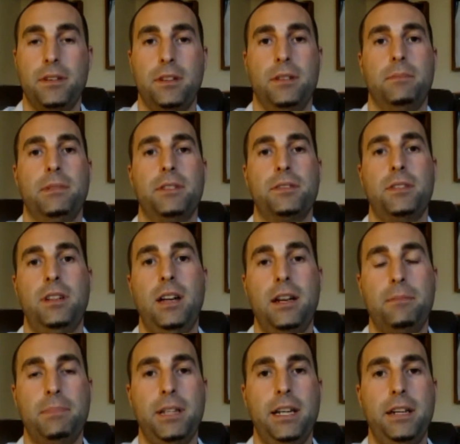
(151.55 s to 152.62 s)
There's a lot
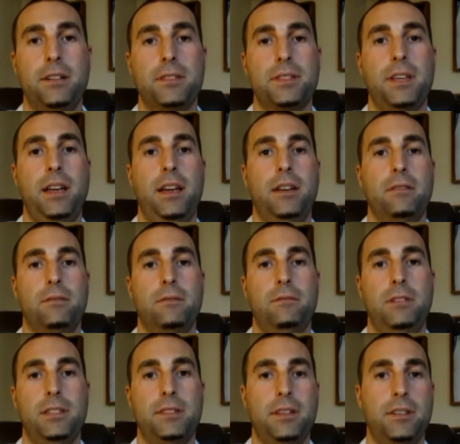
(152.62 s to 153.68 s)
of players that
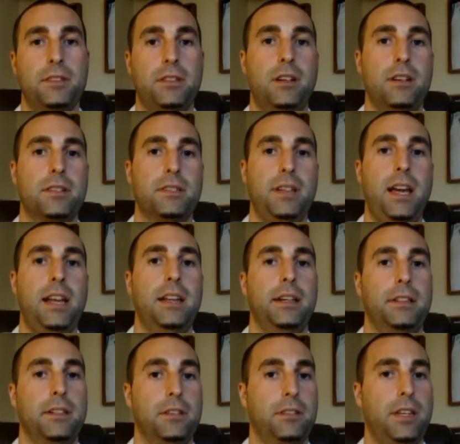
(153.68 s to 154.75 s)
once they start
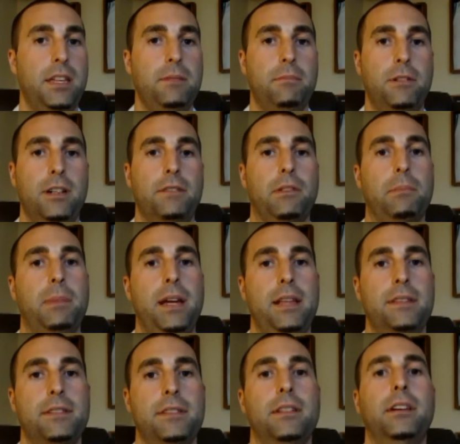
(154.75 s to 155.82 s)
signing, they'll keep whatever
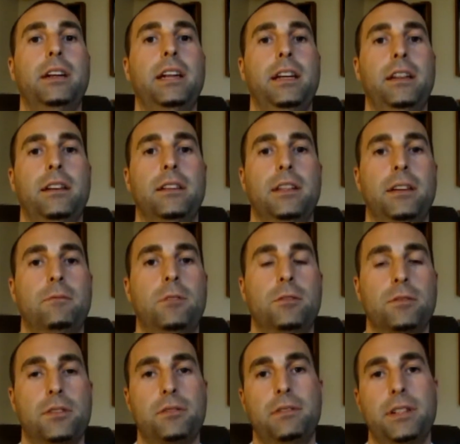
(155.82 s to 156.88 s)
pens in their hand and they
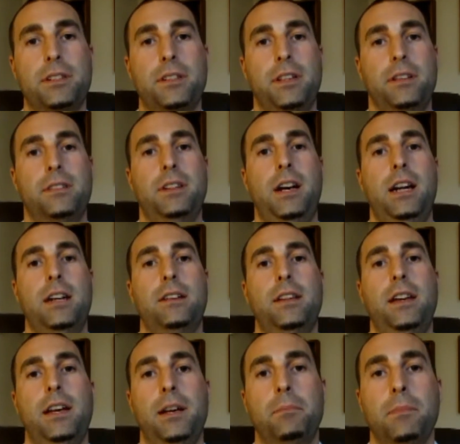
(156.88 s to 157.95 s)
won't switch the entire
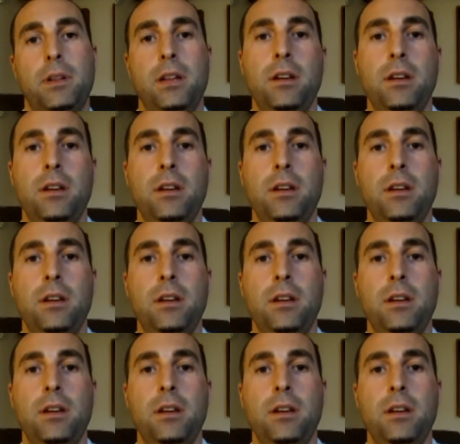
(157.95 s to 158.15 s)
time.